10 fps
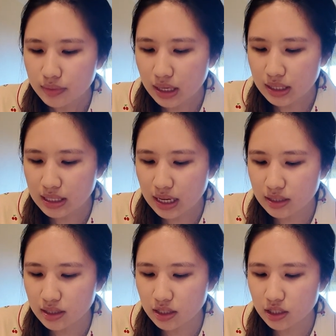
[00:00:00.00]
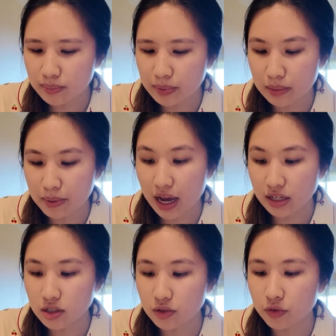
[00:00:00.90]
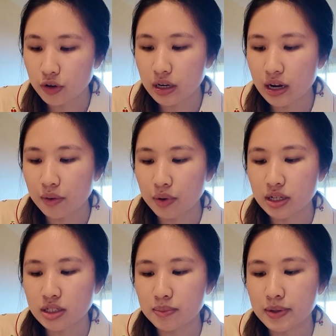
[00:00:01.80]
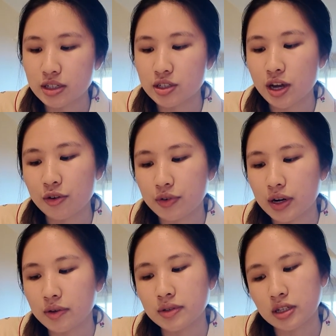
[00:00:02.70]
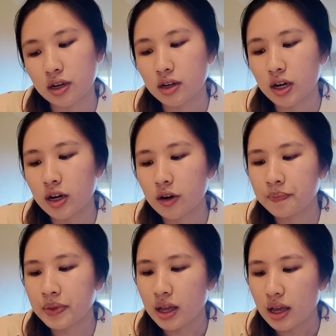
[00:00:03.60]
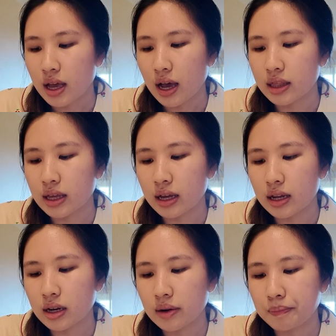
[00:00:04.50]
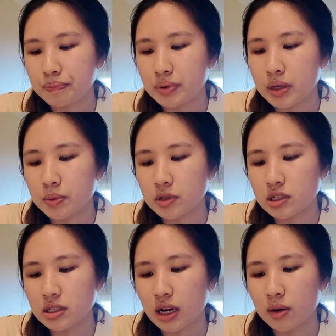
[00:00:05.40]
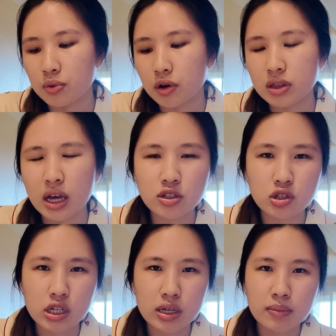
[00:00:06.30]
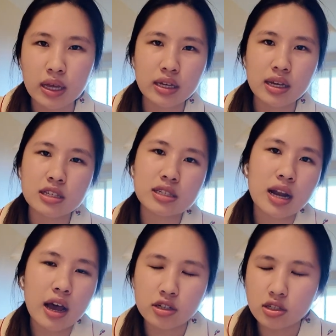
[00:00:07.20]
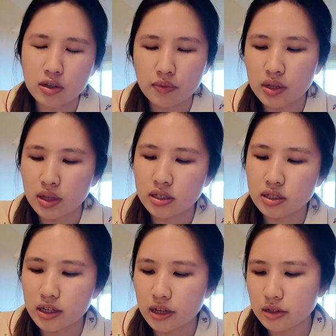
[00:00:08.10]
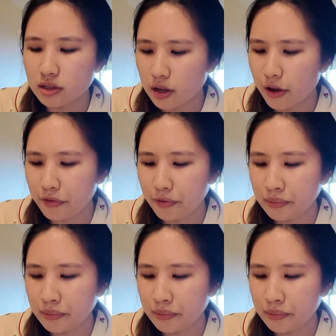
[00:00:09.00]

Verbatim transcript: Because I had such a big passion for it. I wanted to be a chef when I was younger, and then people just kind of broke that dream. Like, is it actually realistic and stuff?